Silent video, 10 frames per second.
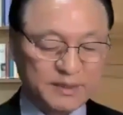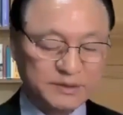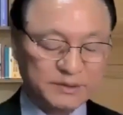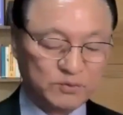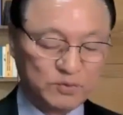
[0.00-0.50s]

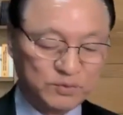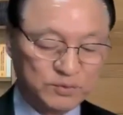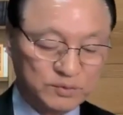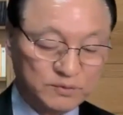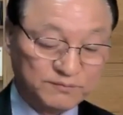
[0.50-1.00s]
It's a
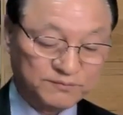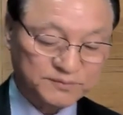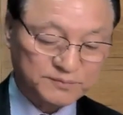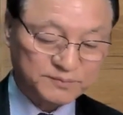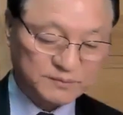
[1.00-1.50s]
new
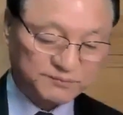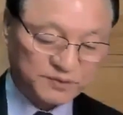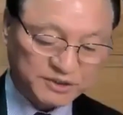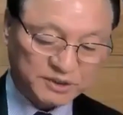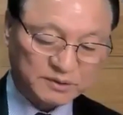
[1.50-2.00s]

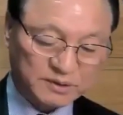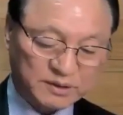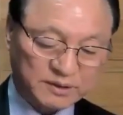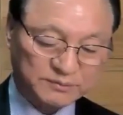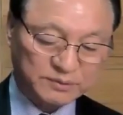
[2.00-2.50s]
vision
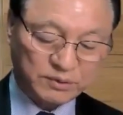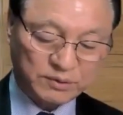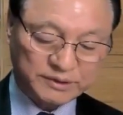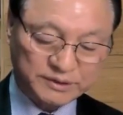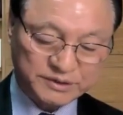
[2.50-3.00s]
of
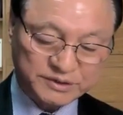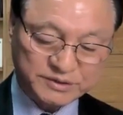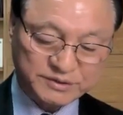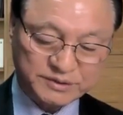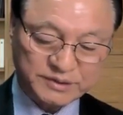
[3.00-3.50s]

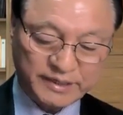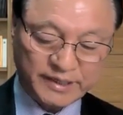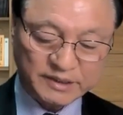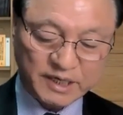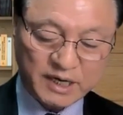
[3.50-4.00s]
coexistence
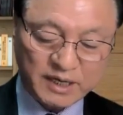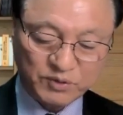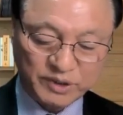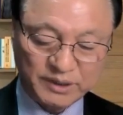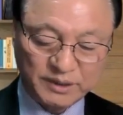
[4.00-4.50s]
and
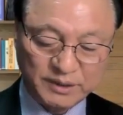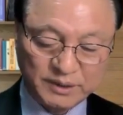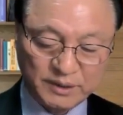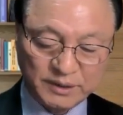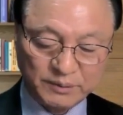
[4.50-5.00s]
harmony
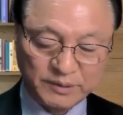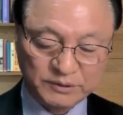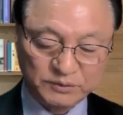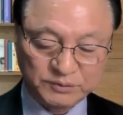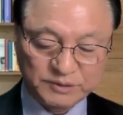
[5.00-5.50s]

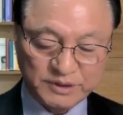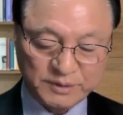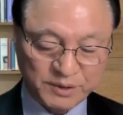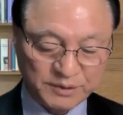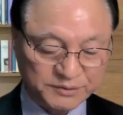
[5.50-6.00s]
were to
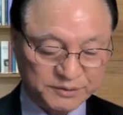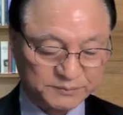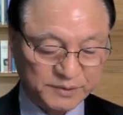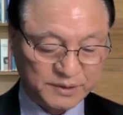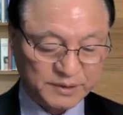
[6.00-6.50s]
emerge
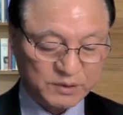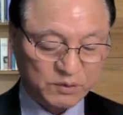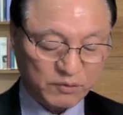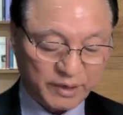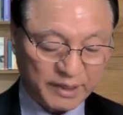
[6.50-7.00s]
in
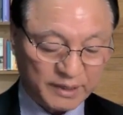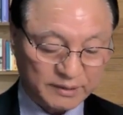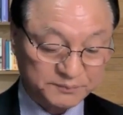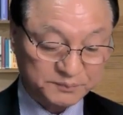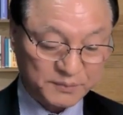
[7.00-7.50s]

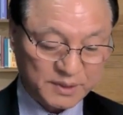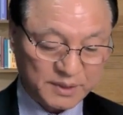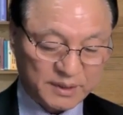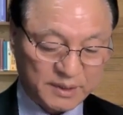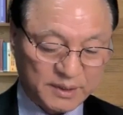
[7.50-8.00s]
Korea.
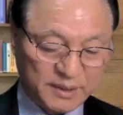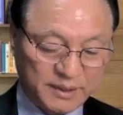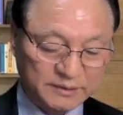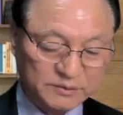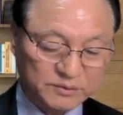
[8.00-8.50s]

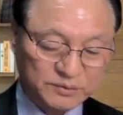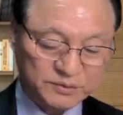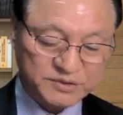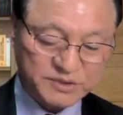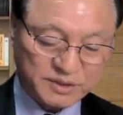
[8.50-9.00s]
It
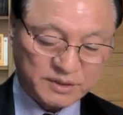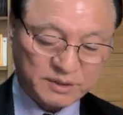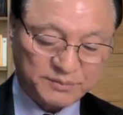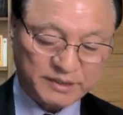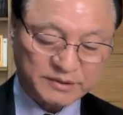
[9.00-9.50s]
could
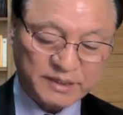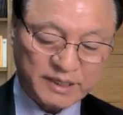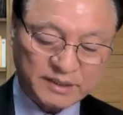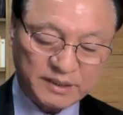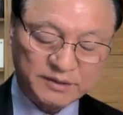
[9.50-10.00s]
serve as an
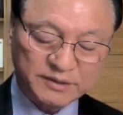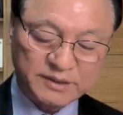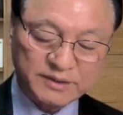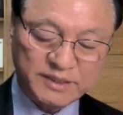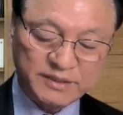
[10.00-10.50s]

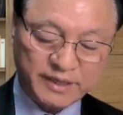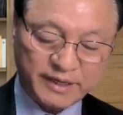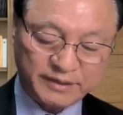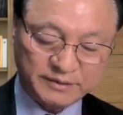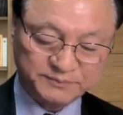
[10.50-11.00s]
ideological
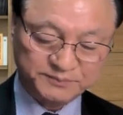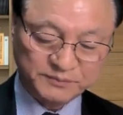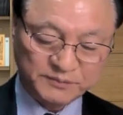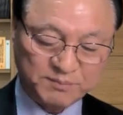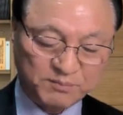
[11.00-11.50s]
indicator,
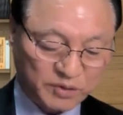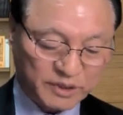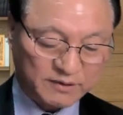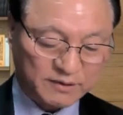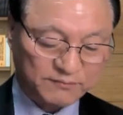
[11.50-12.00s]
a
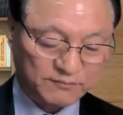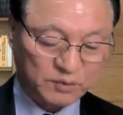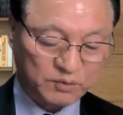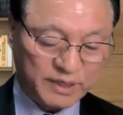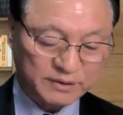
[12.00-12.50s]
model
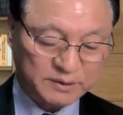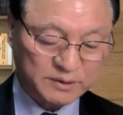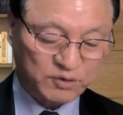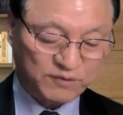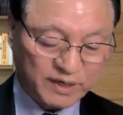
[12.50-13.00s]
for
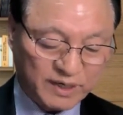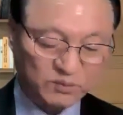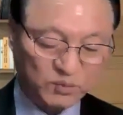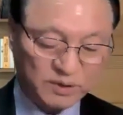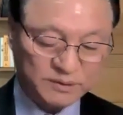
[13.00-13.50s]

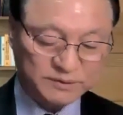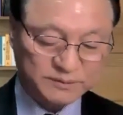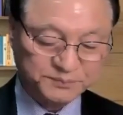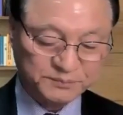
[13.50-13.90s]
unified world,